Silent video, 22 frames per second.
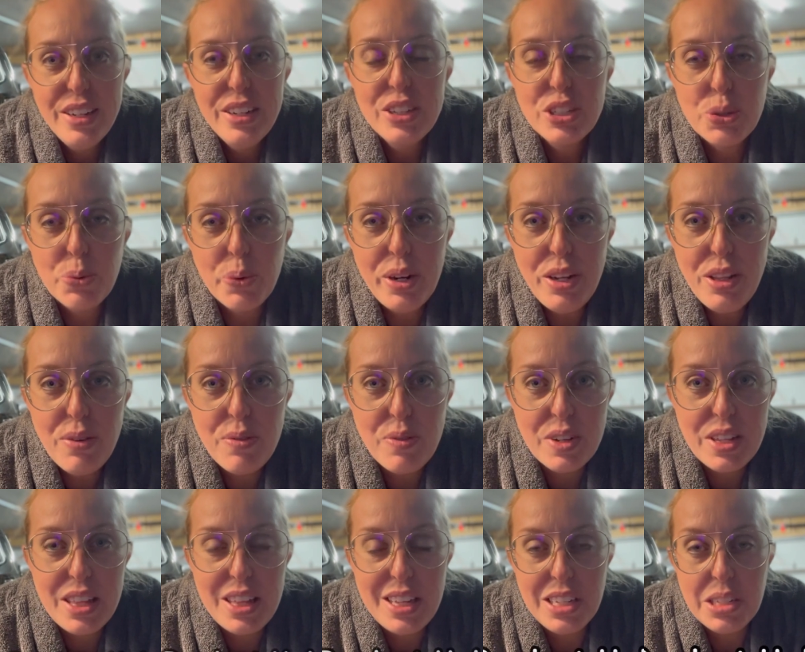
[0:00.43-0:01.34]
So one of the
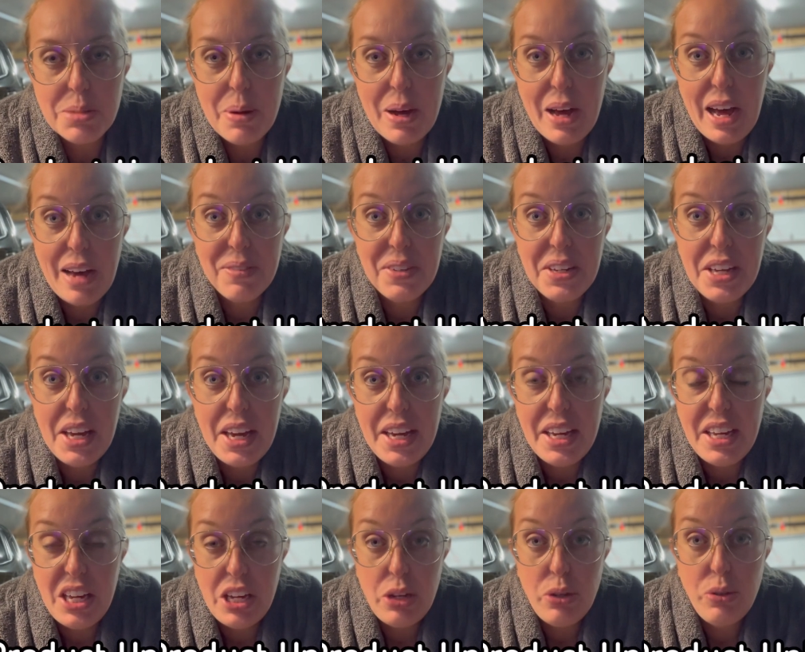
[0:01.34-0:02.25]
fun things about having
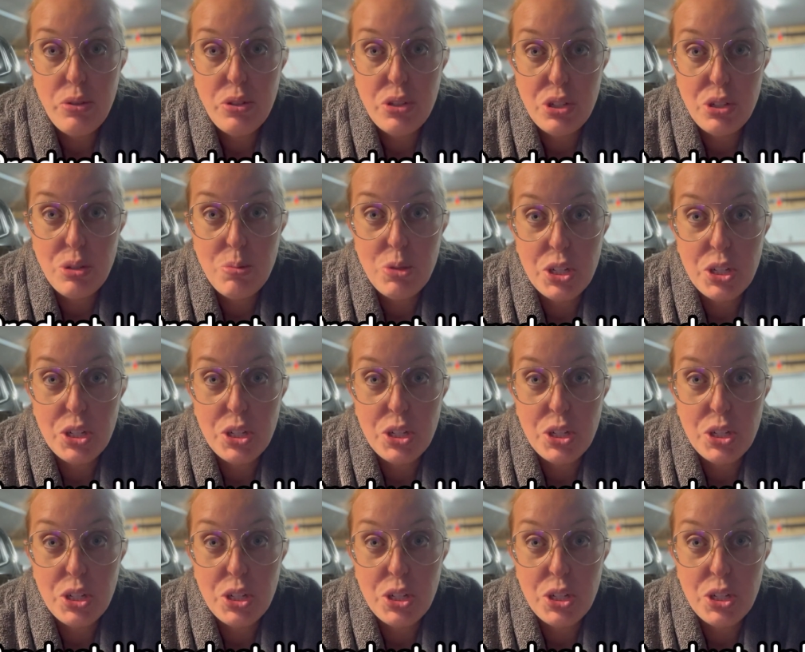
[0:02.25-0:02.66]
a YouTube